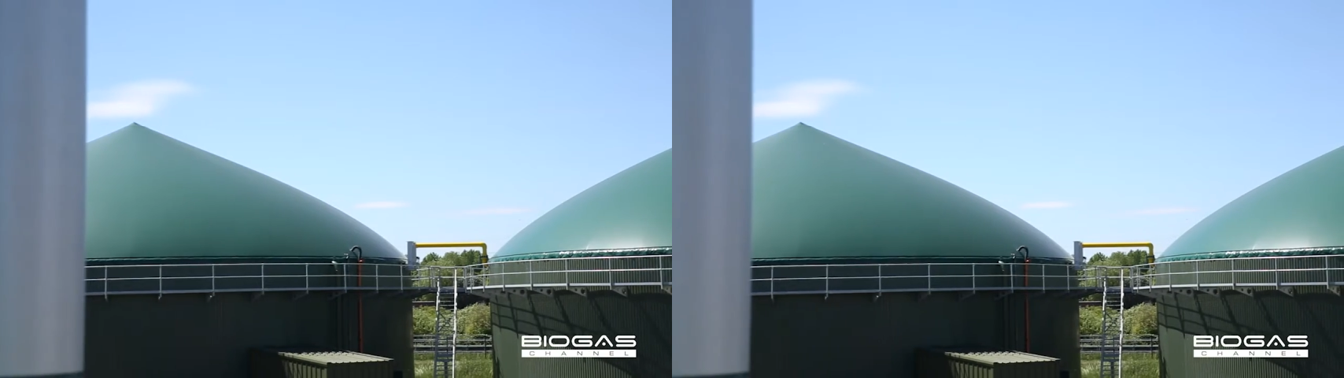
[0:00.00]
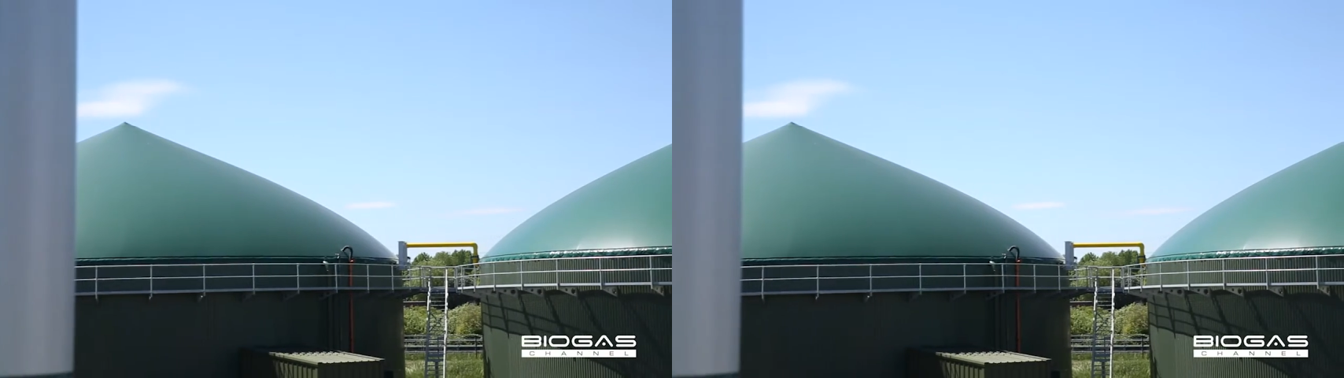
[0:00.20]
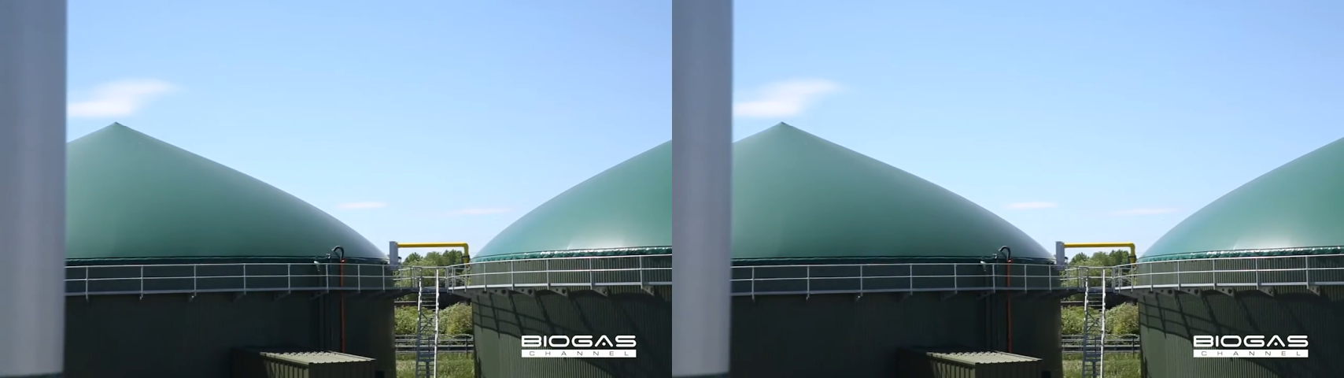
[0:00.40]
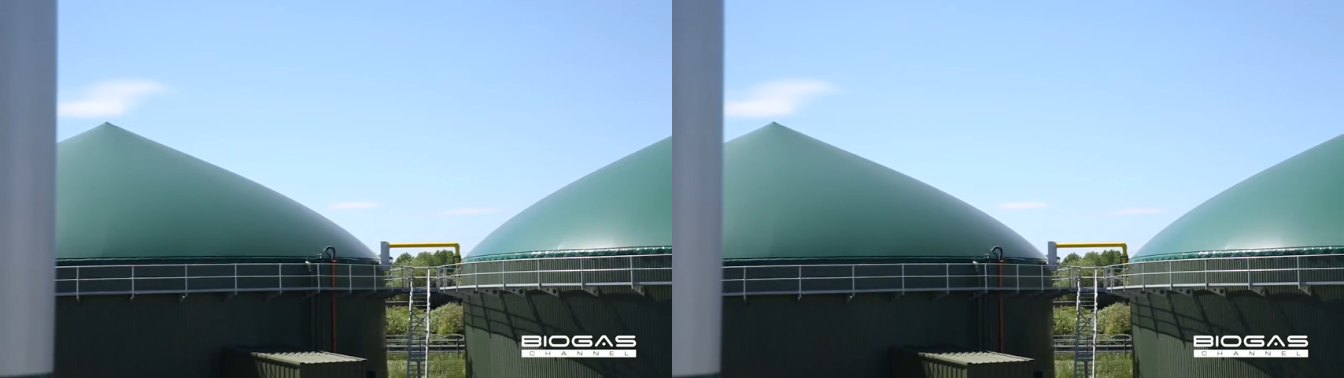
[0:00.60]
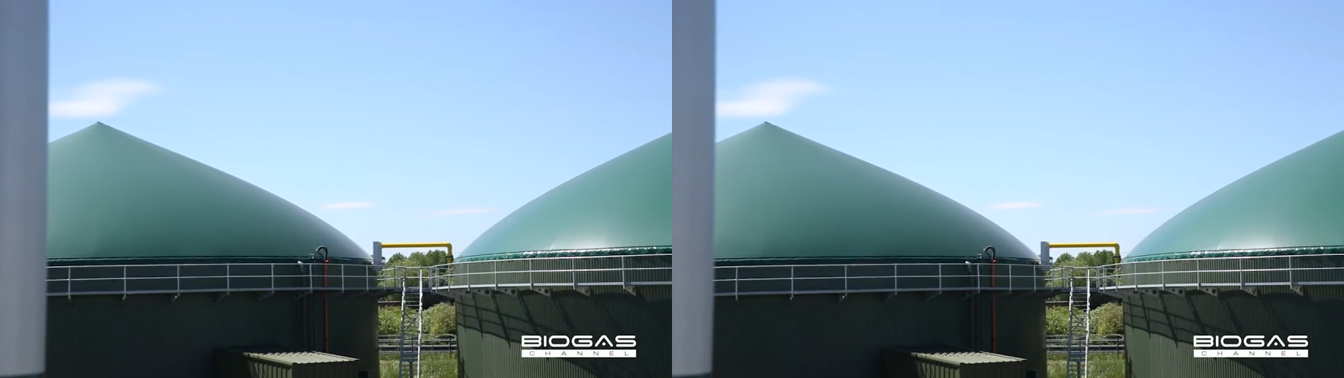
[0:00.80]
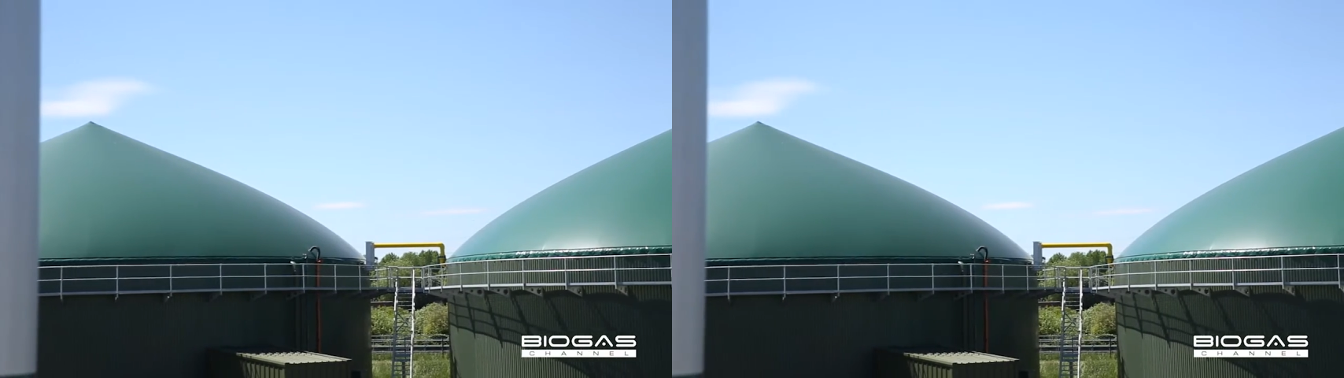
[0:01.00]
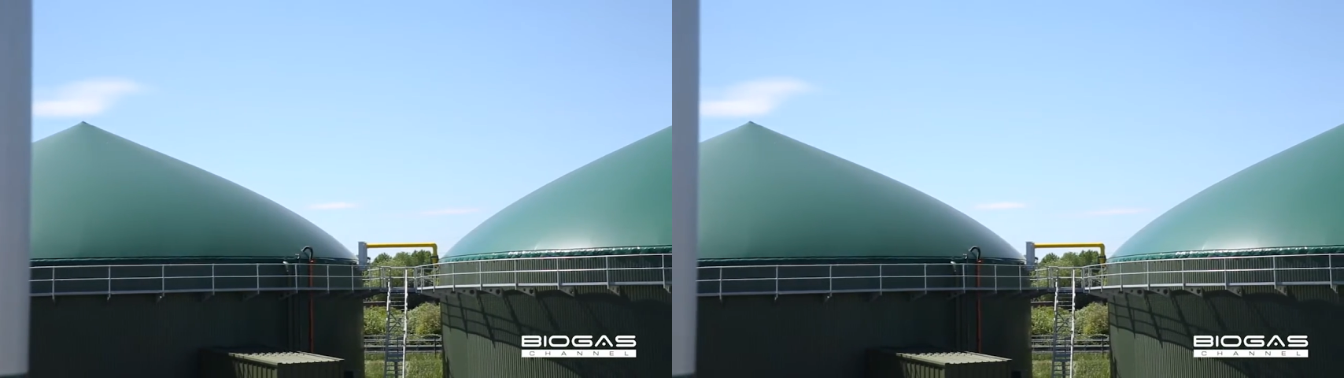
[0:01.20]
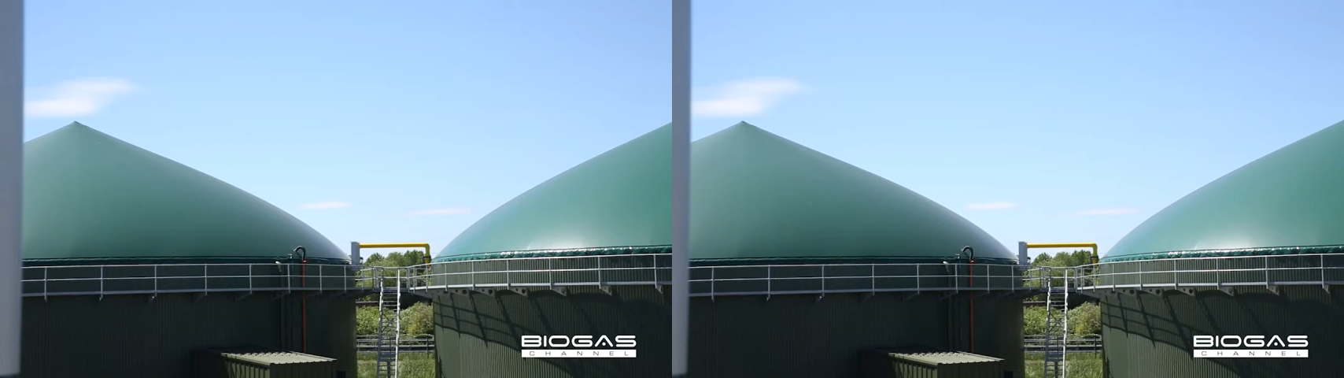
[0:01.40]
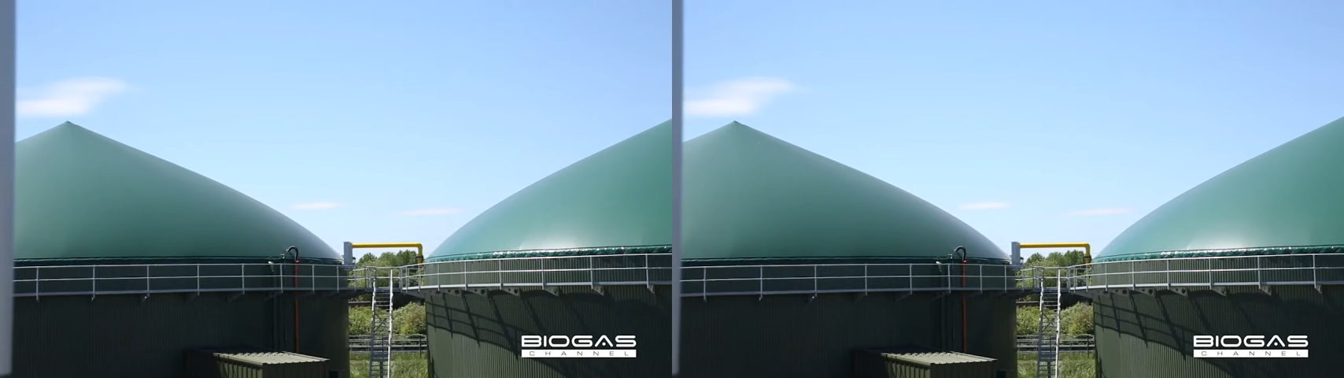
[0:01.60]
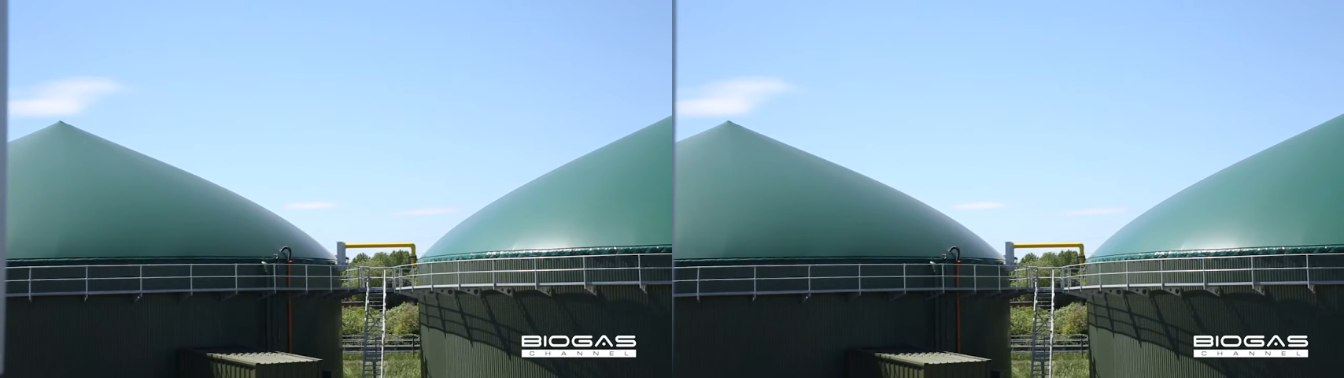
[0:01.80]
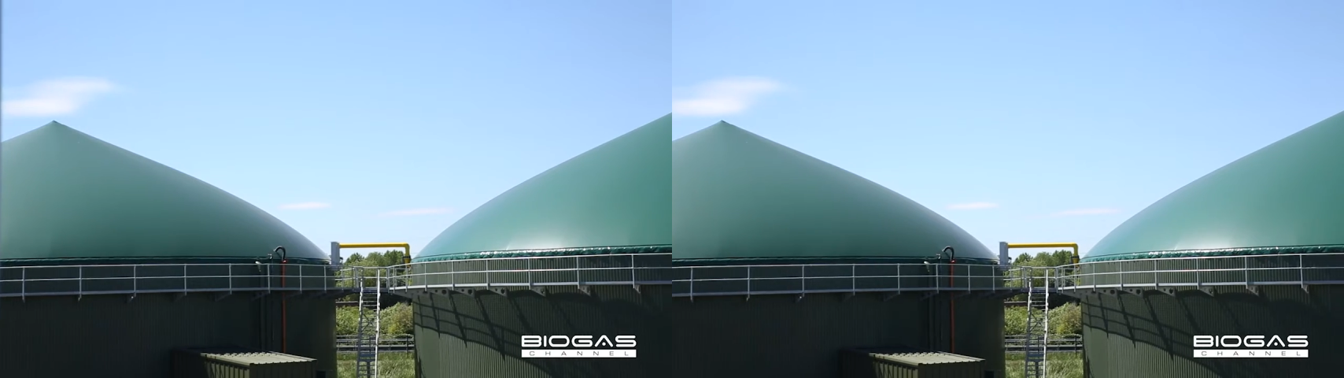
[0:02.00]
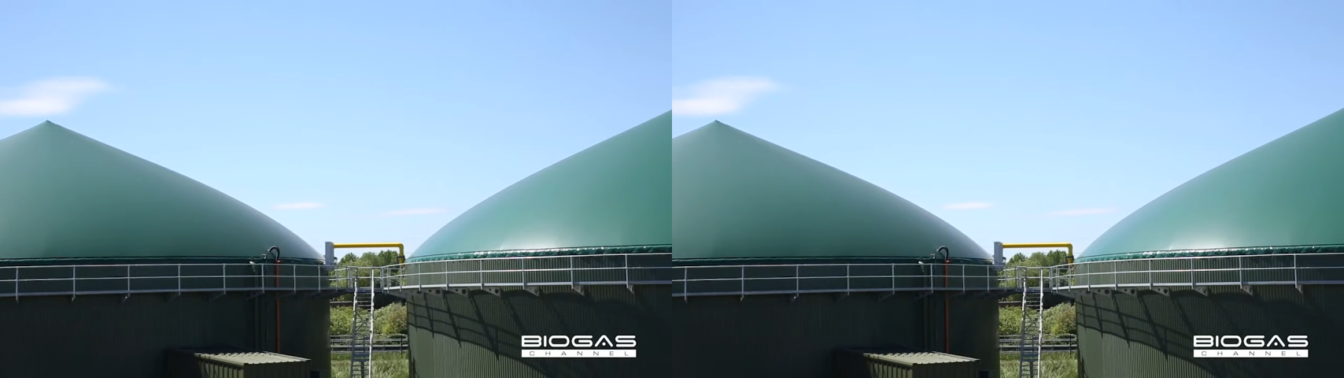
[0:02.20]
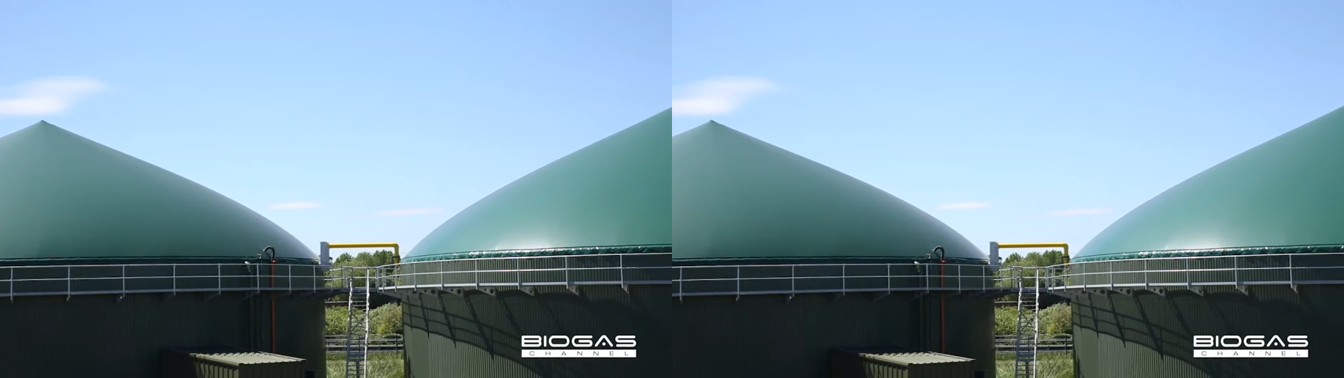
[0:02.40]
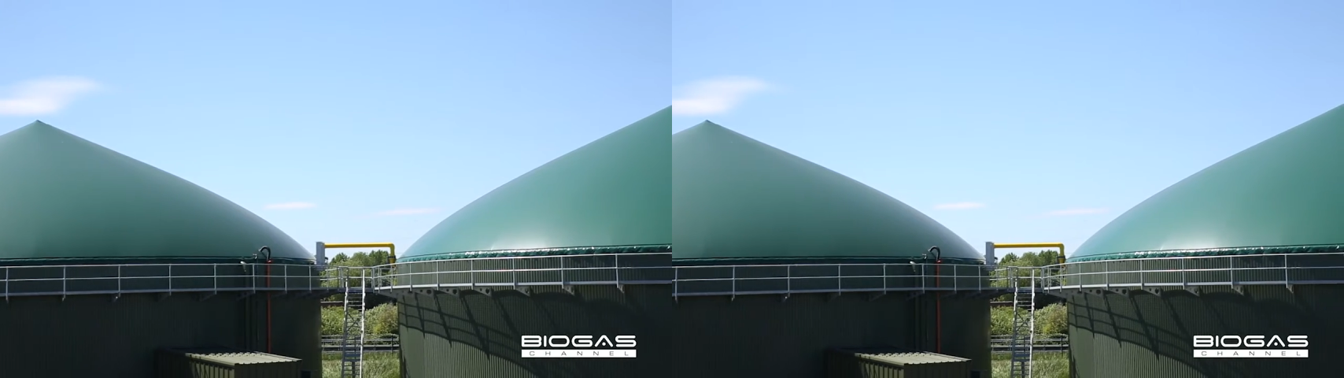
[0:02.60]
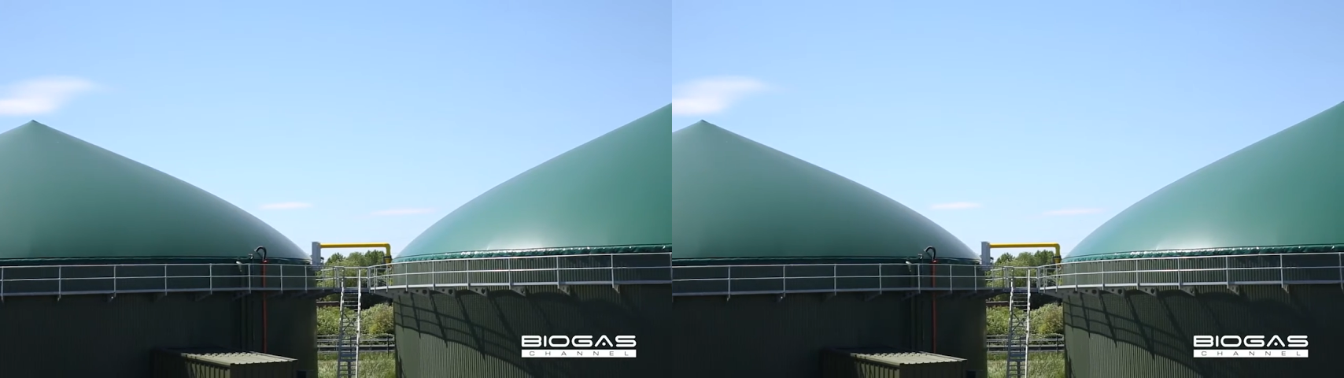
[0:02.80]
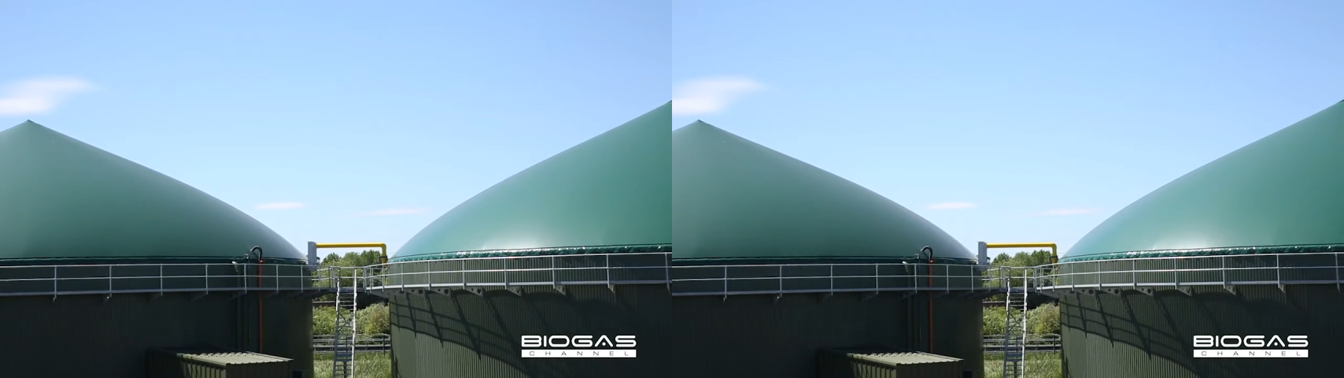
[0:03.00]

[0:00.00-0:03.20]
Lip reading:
(no speaker visible)